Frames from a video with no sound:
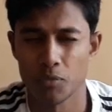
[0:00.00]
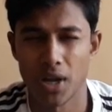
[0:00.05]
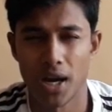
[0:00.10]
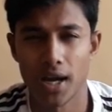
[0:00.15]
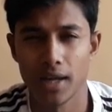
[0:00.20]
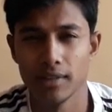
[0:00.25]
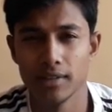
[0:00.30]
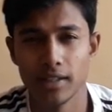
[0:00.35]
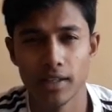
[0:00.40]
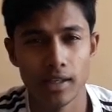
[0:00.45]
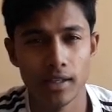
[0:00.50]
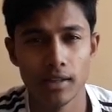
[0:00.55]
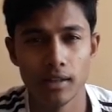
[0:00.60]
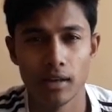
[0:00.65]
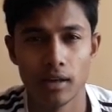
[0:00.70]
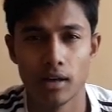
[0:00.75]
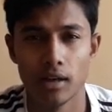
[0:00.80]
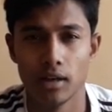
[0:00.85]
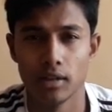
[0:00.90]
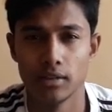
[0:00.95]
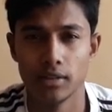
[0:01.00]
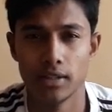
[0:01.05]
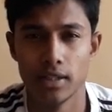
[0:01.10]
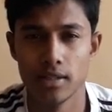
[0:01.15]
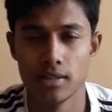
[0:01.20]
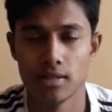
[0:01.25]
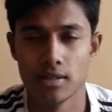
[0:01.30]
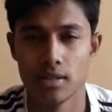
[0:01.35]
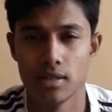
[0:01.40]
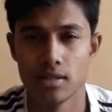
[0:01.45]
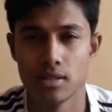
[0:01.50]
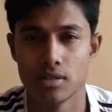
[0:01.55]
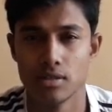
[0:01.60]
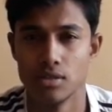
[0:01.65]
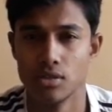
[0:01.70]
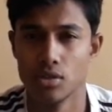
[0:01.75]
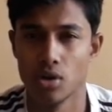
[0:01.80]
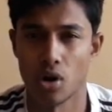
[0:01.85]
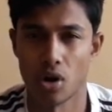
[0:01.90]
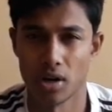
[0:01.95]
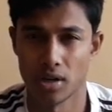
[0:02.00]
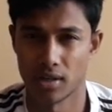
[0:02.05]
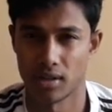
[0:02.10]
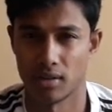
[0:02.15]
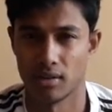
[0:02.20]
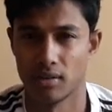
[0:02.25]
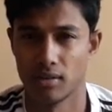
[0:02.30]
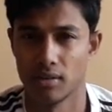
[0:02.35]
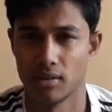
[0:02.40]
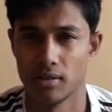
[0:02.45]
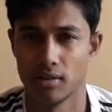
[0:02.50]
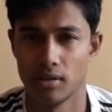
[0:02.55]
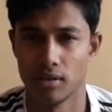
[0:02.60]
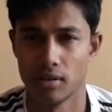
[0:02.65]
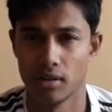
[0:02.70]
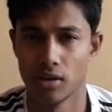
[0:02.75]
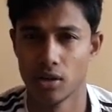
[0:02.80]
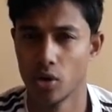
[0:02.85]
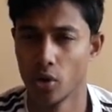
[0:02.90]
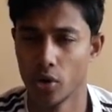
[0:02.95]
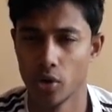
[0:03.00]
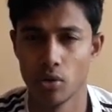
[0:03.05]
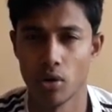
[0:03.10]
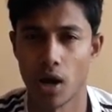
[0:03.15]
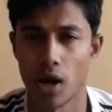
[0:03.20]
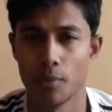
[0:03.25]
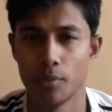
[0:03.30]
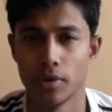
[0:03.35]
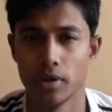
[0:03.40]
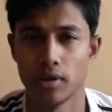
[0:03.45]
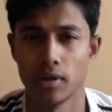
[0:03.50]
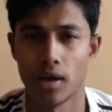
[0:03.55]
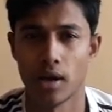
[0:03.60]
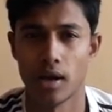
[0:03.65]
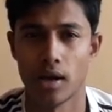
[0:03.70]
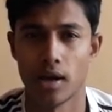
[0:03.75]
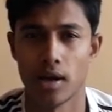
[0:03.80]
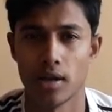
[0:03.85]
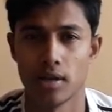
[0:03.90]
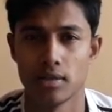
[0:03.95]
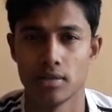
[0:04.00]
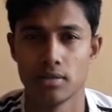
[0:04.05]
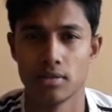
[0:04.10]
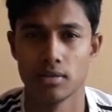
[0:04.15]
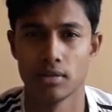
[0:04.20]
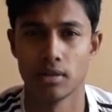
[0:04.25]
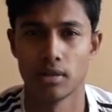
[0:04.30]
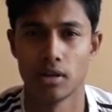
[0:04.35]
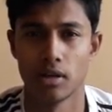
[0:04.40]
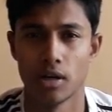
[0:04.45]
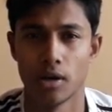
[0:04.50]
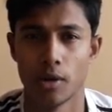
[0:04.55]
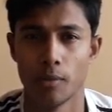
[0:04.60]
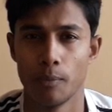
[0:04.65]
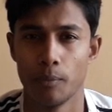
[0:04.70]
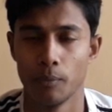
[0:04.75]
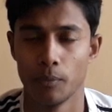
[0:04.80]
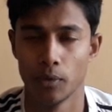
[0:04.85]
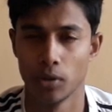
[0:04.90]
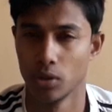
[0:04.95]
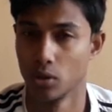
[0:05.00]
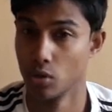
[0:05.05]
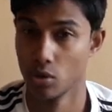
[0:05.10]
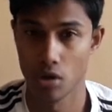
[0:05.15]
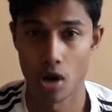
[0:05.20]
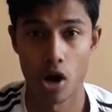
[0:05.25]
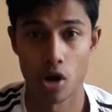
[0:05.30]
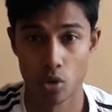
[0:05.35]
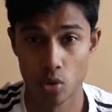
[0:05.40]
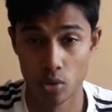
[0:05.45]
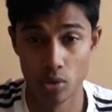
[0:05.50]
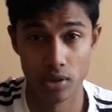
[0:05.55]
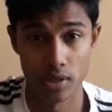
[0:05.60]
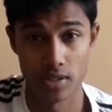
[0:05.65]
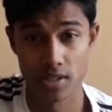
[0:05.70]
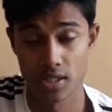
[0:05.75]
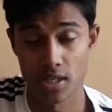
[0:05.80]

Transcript: I think this is not going to happen as Lukaku